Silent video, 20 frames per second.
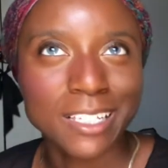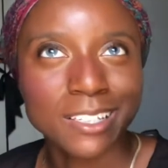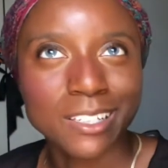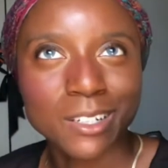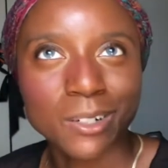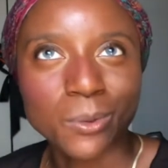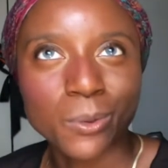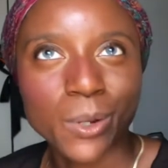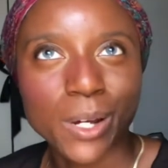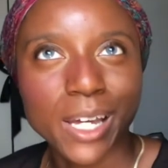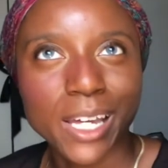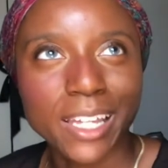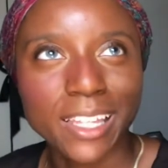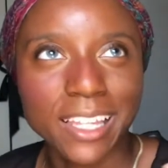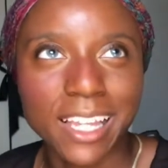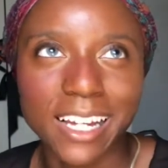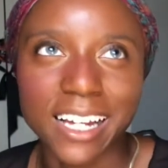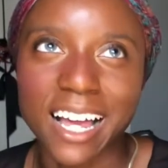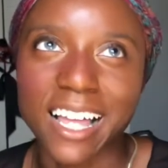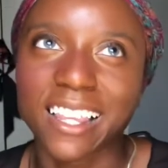in a way.
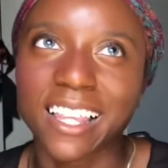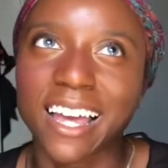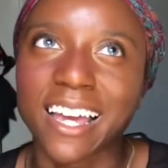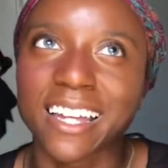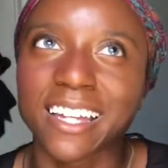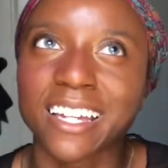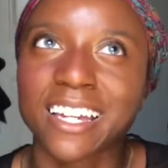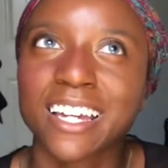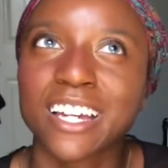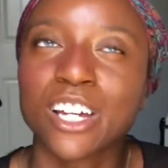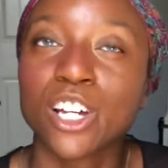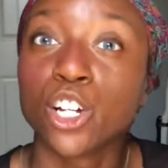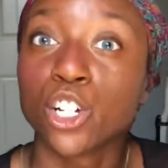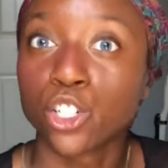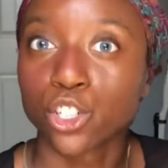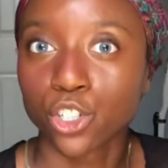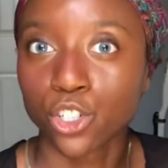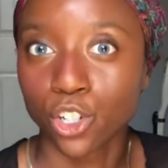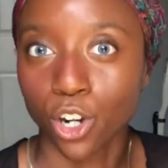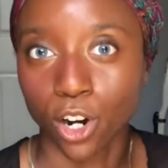Like I like
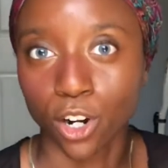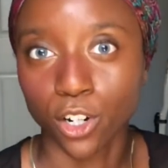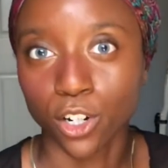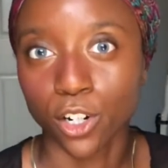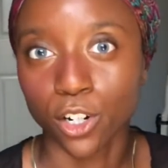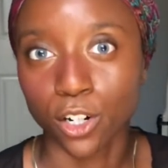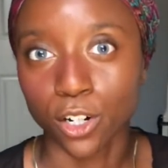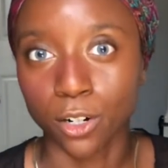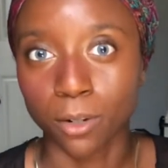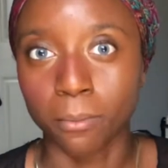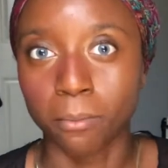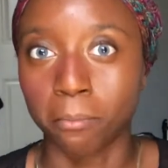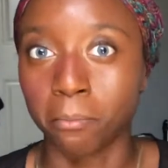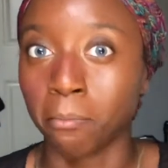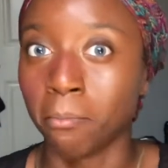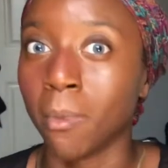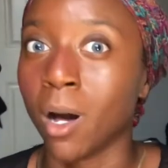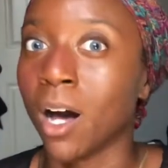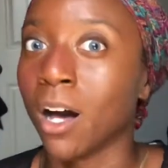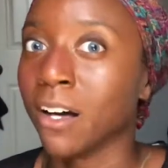darker,
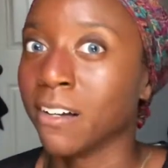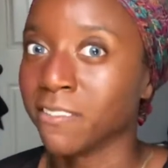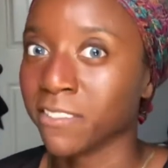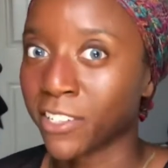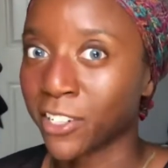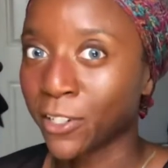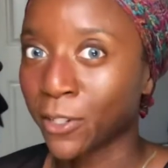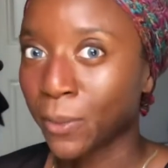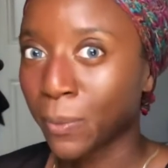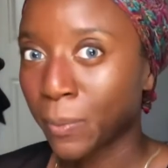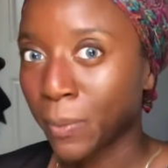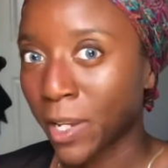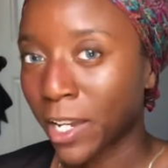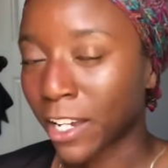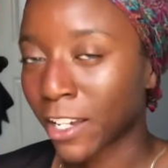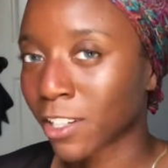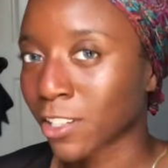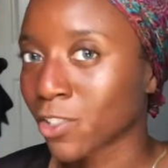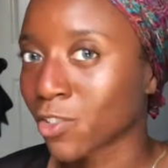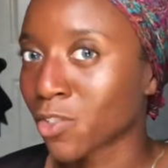mauvier
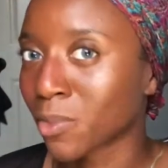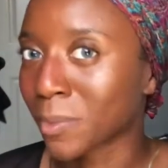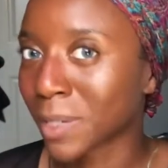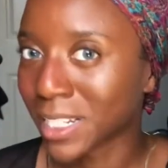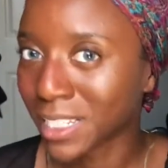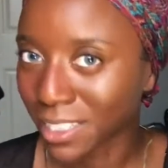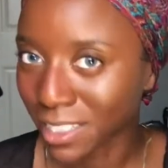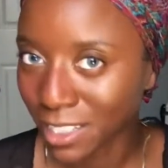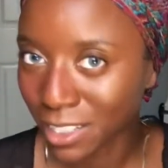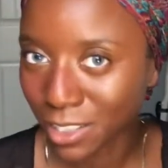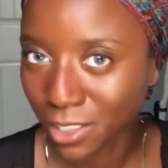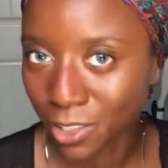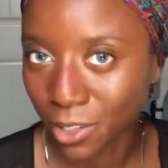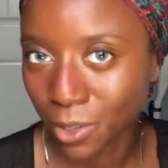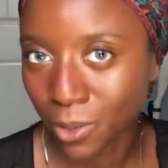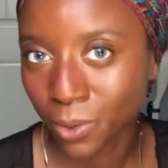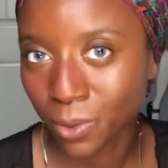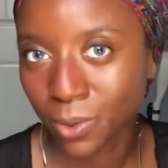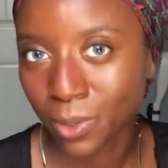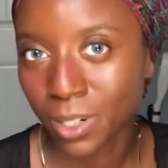pinks for my skin
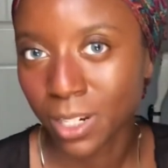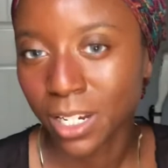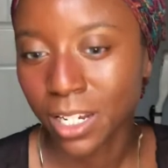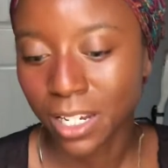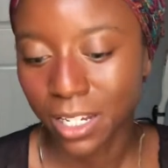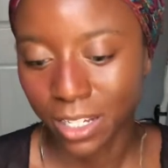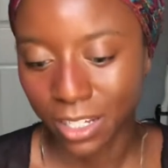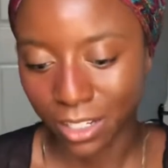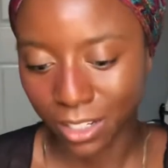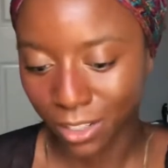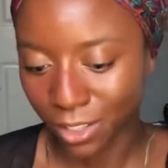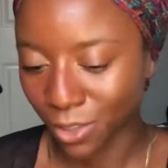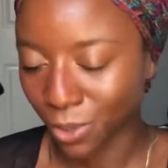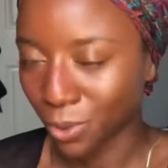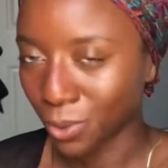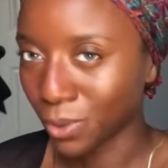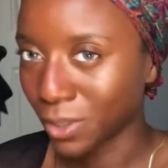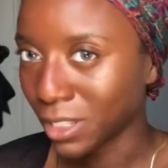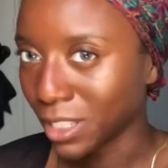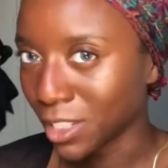tone, and so
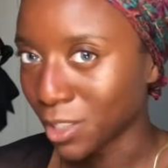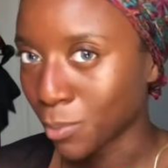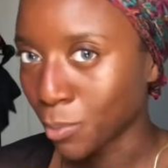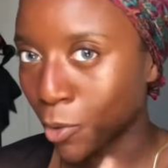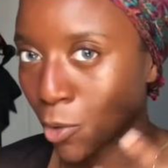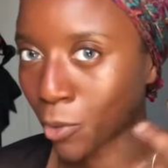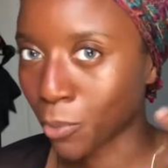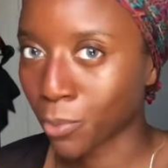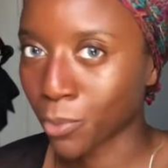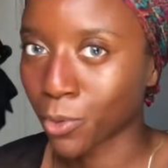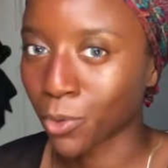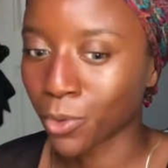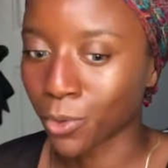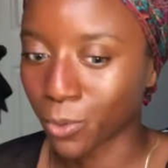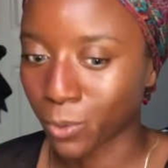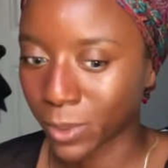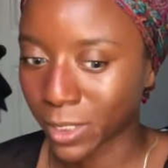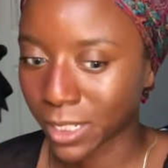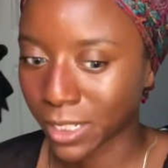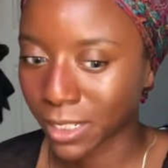this purple
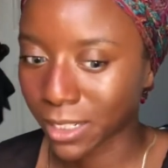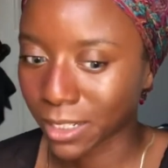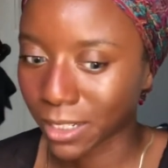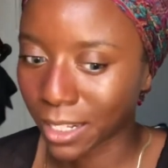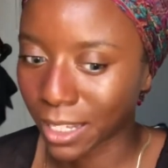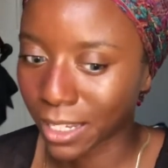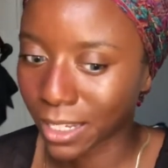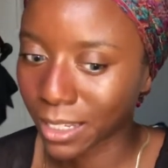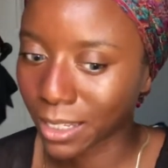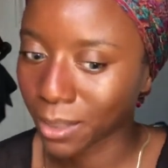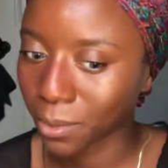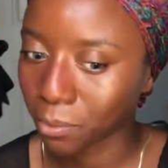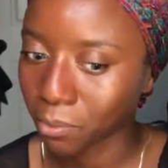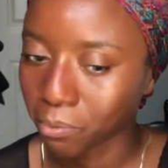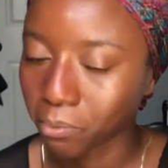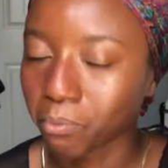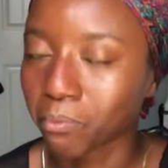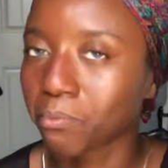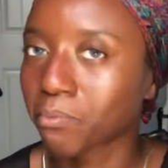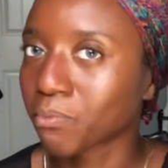was like
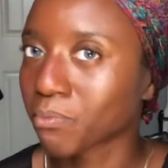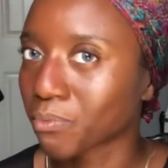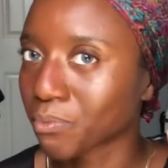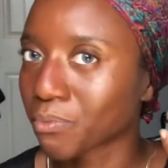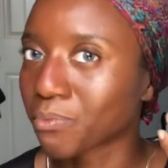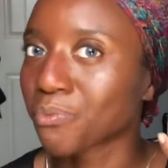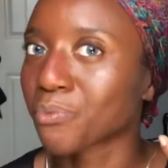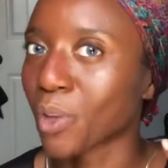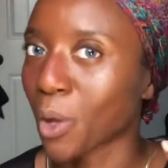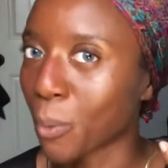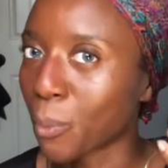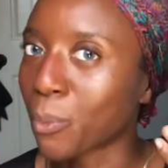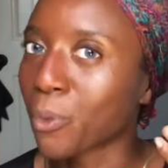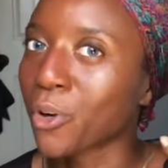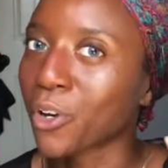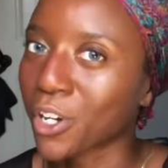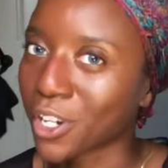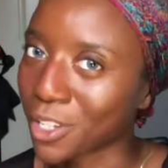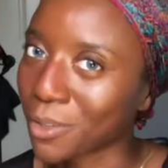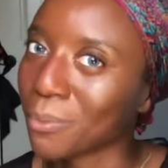
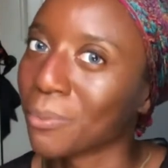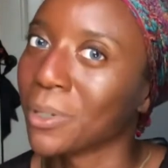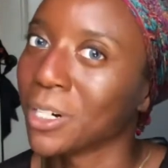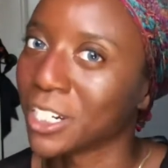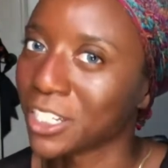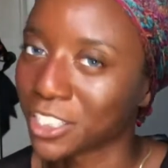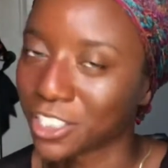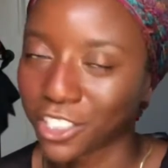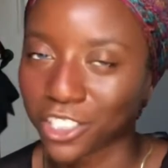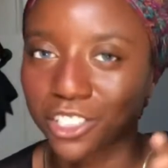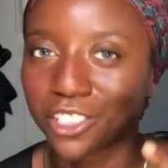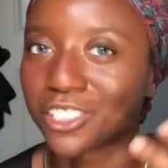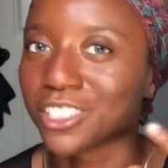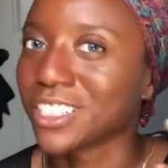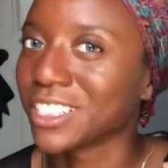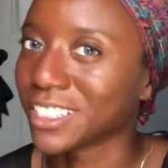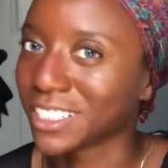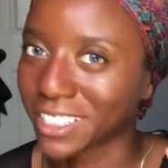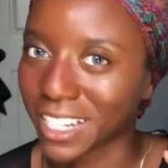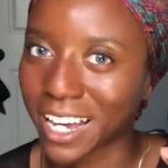pretty much
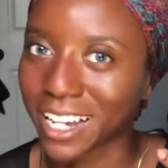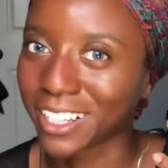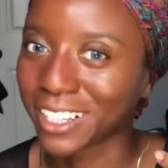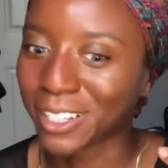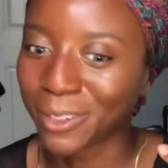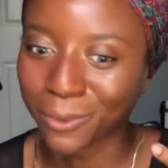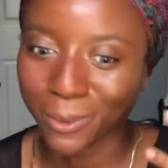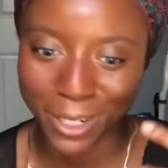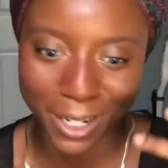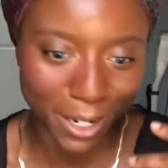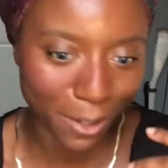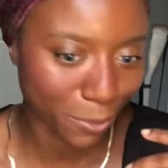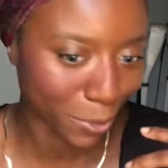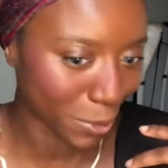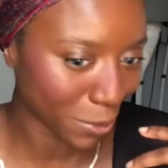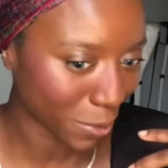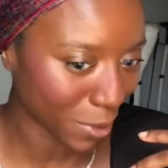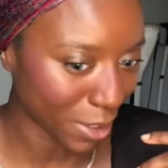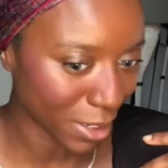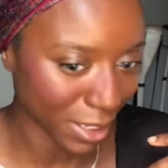exactly what I would
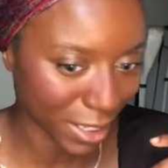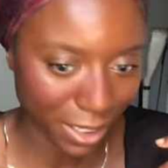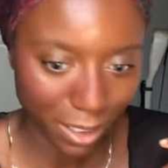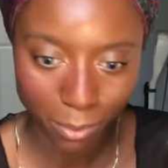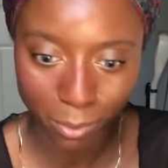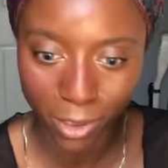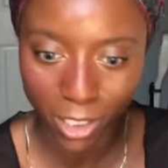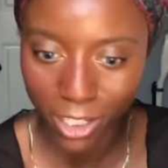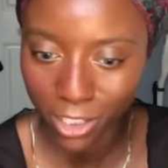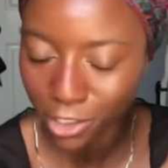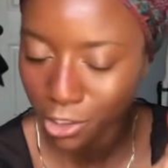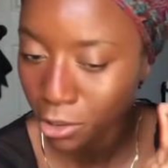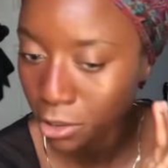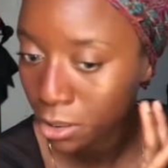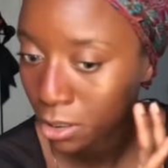want in a blush.